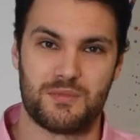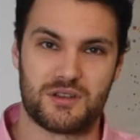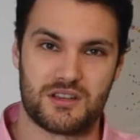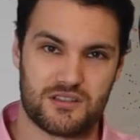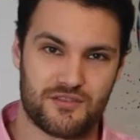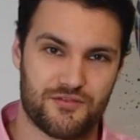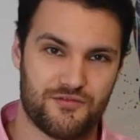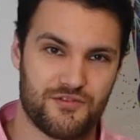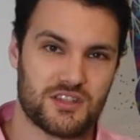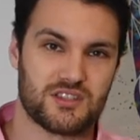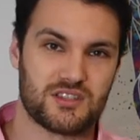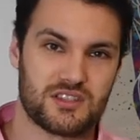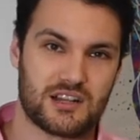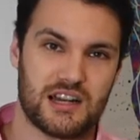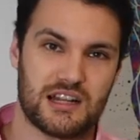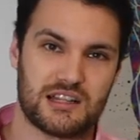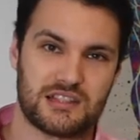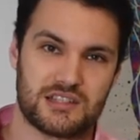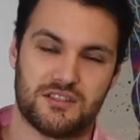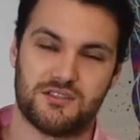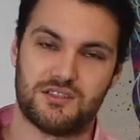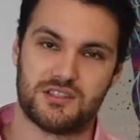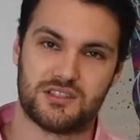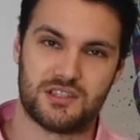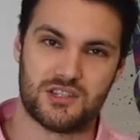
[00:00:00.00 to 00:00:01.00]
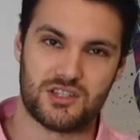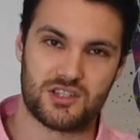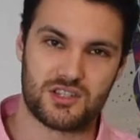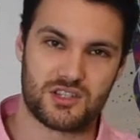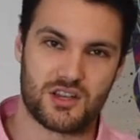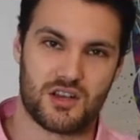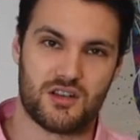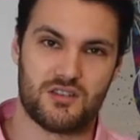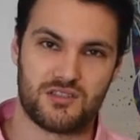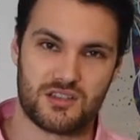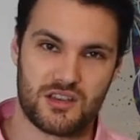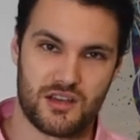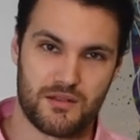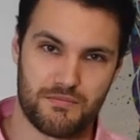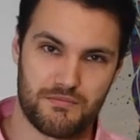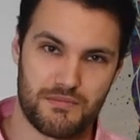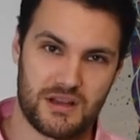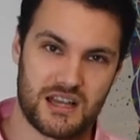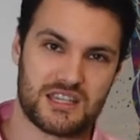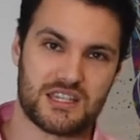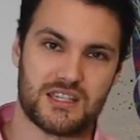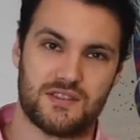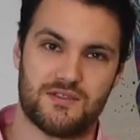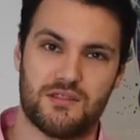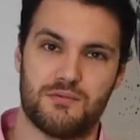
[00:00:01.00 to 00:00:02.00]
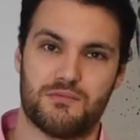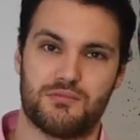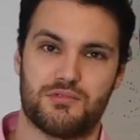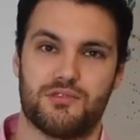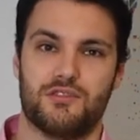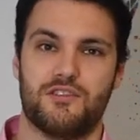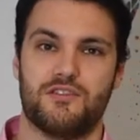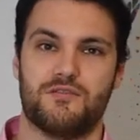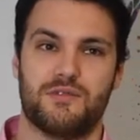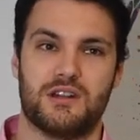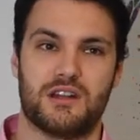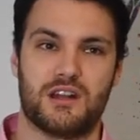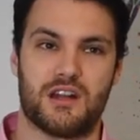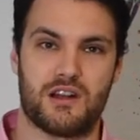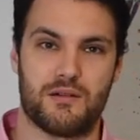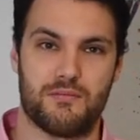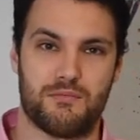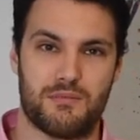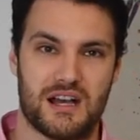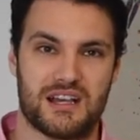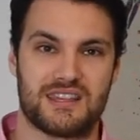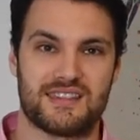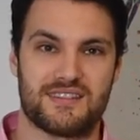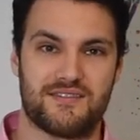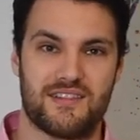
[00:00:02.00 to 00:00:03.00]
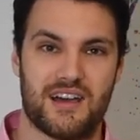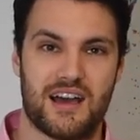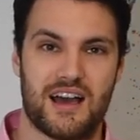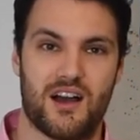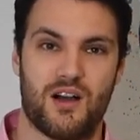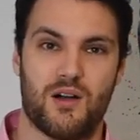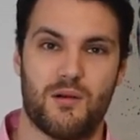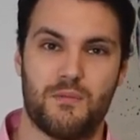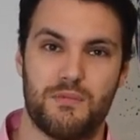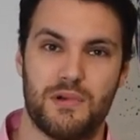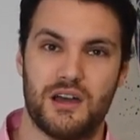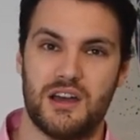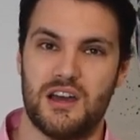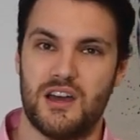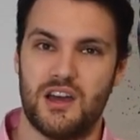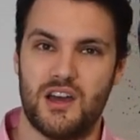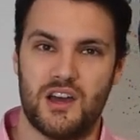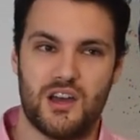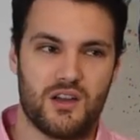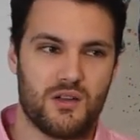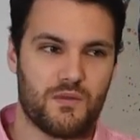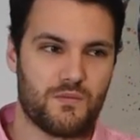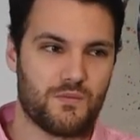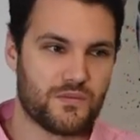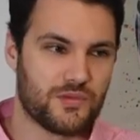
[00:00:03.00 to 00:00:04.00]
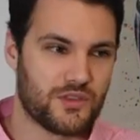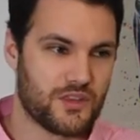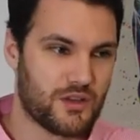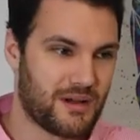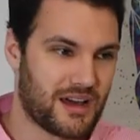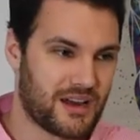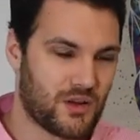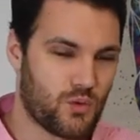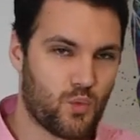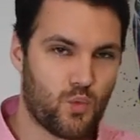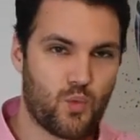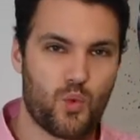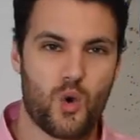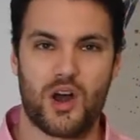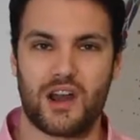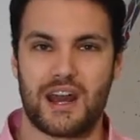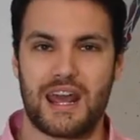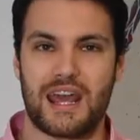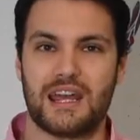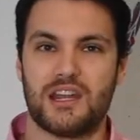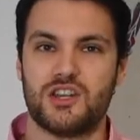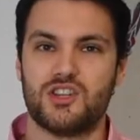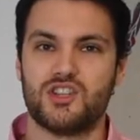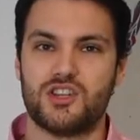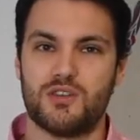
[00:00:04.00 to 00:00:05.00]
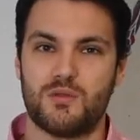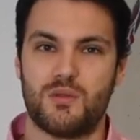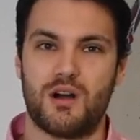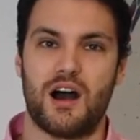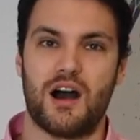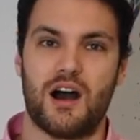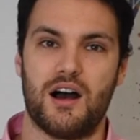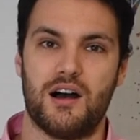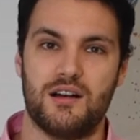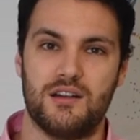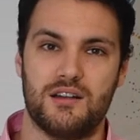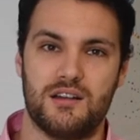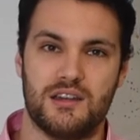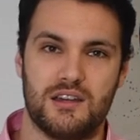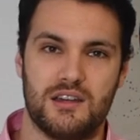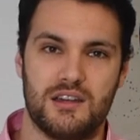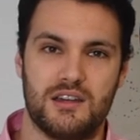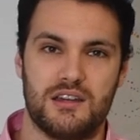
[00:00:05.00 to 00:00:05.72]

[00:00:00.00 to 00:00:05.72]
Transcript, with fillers: because physical activity shows a massive improvement and a massive help no matter what age you are,